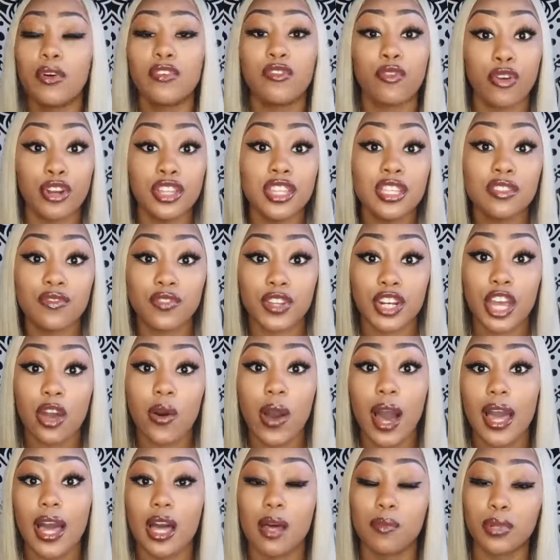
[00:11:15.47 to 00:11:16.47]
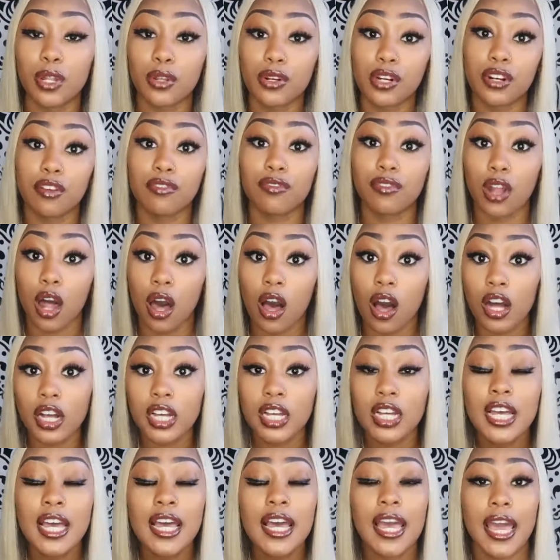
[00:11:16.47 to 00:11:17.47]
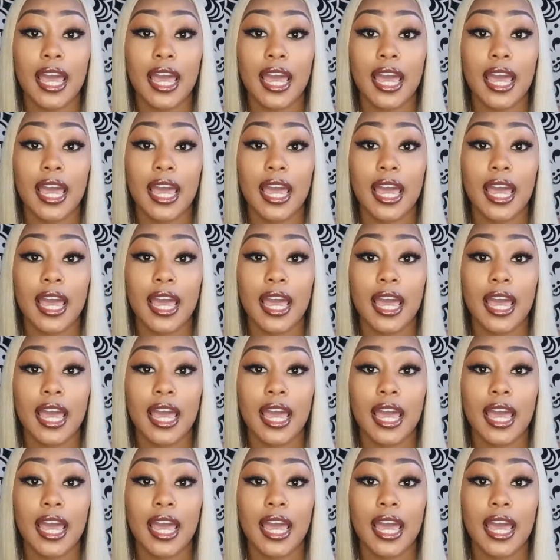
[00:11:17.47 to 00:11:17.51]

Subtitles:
Before this video, I uploaded a vlog,